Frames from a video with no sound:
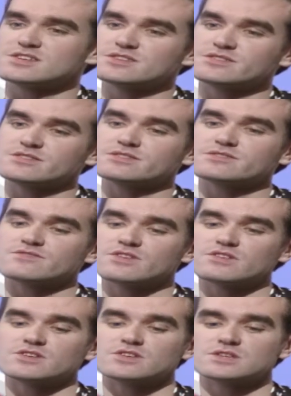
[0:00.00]
in, in the
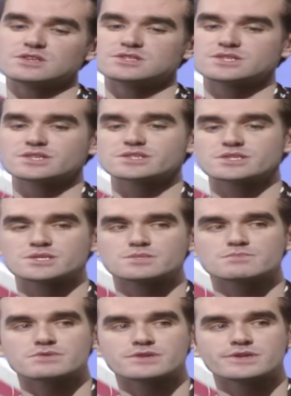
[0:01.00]
very early 60s,
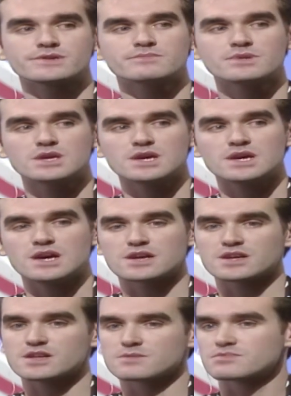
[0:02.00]
but um, I
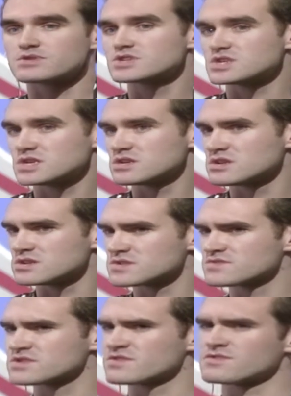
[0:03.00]
can appreciate lots of
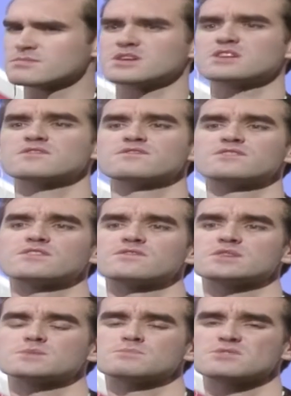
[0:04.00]
stuff from the
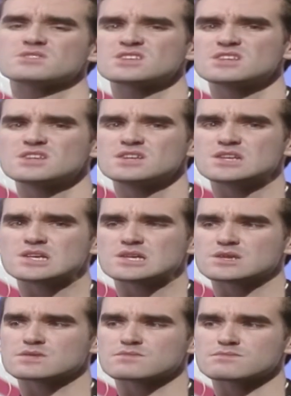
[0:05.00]
1950s, but... Like, like
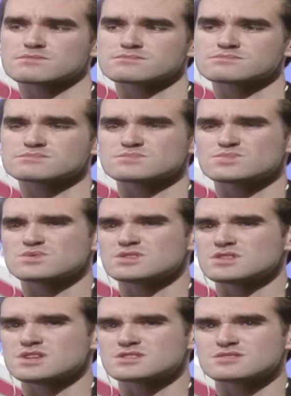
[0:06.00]
what? Mm, well,
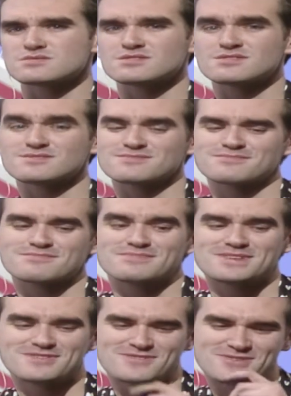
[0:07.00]
I don't know.
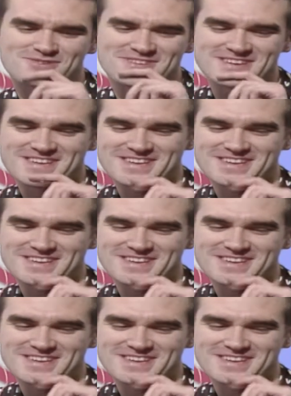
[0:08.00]
Billy Fury?